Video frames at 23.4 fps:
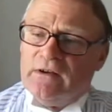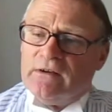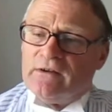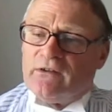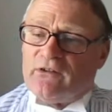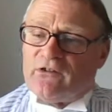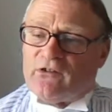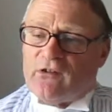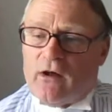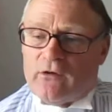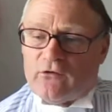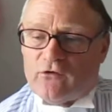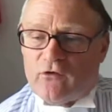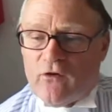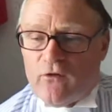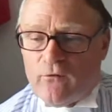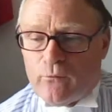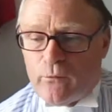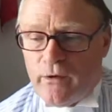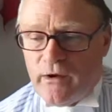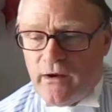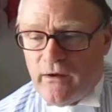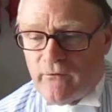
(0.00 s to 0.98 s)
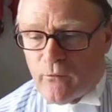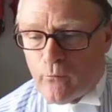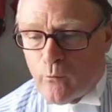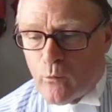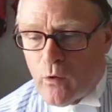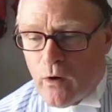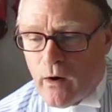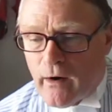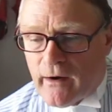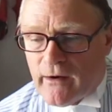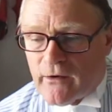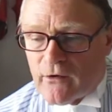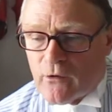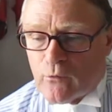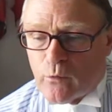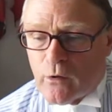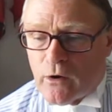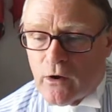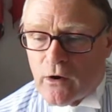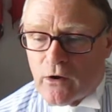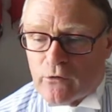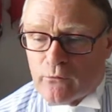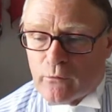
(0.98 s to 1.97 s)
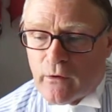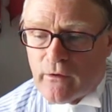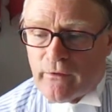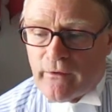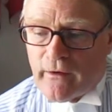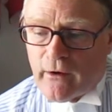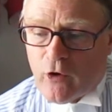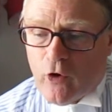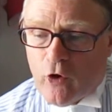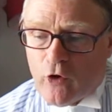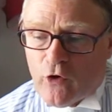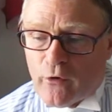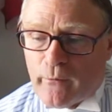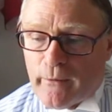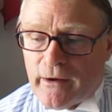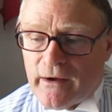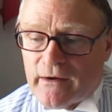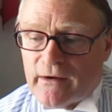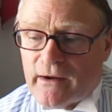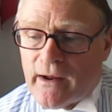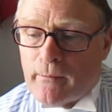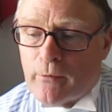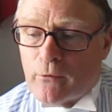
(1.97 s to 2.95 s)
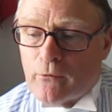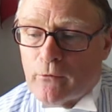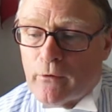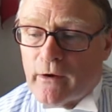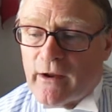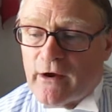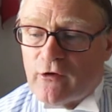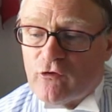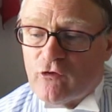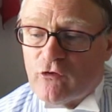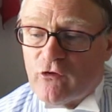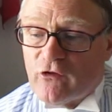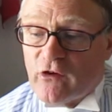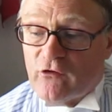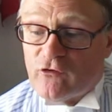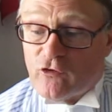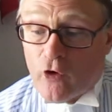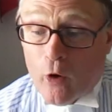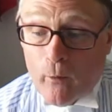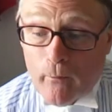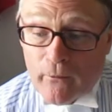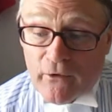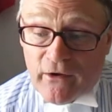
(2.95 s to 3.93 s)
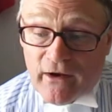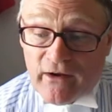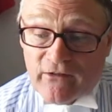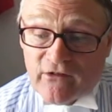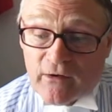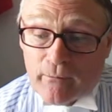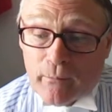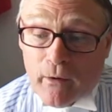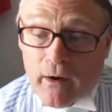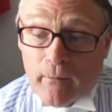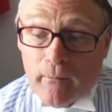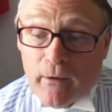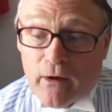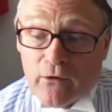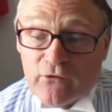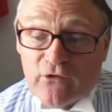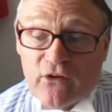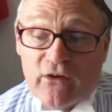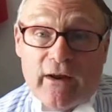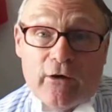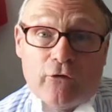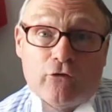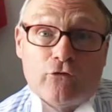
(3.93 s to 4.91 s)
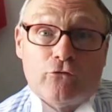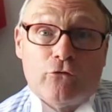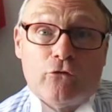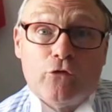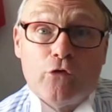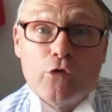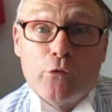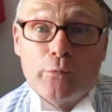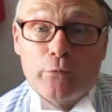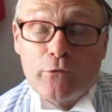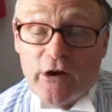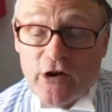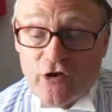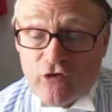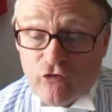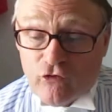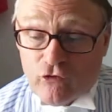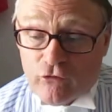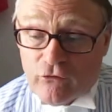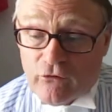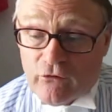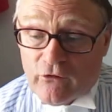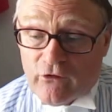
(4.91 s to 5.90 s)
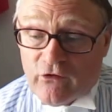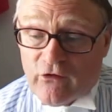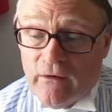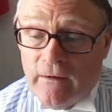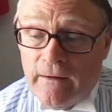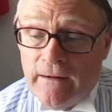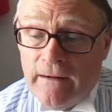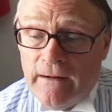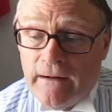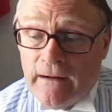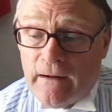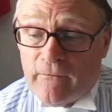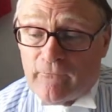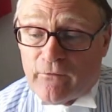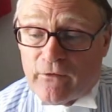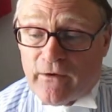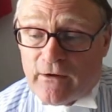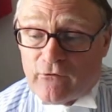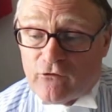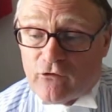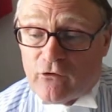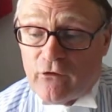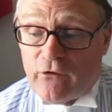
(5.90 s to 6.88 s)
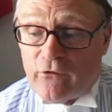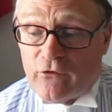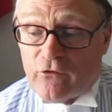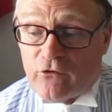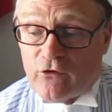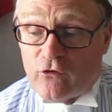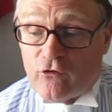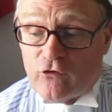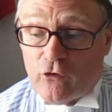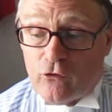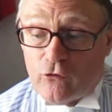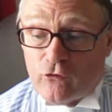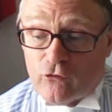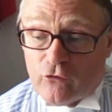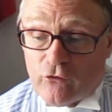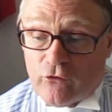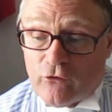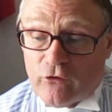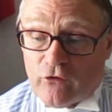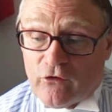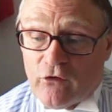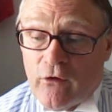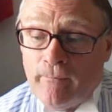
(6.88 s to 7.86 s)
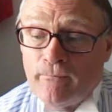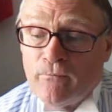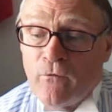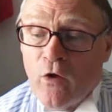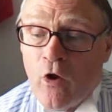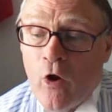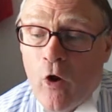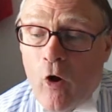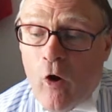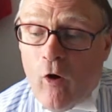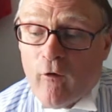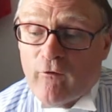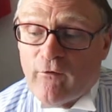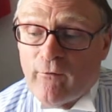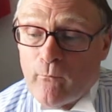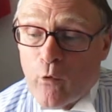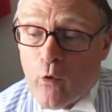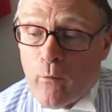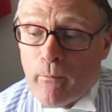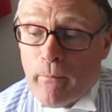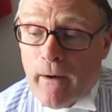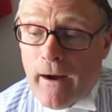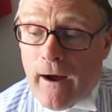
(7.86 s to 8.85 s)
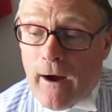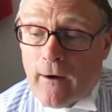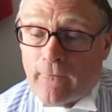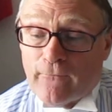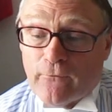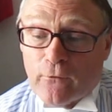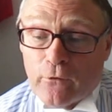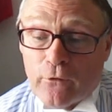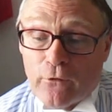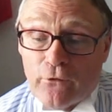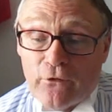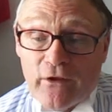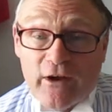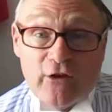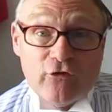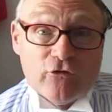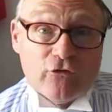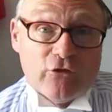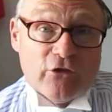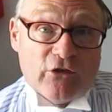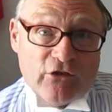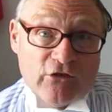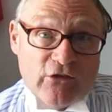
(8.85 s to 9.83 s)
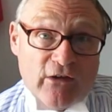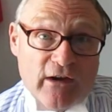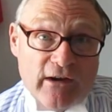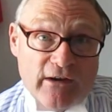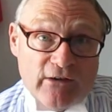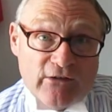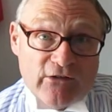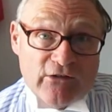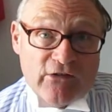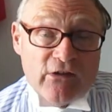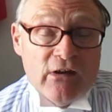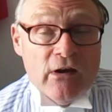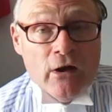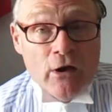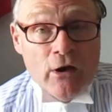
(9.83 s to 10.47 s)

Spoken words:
Starts off, "We live and work in a world where the economy and labour relations are dominated by multinational corporations and financial institutions, often more powerful than nation states."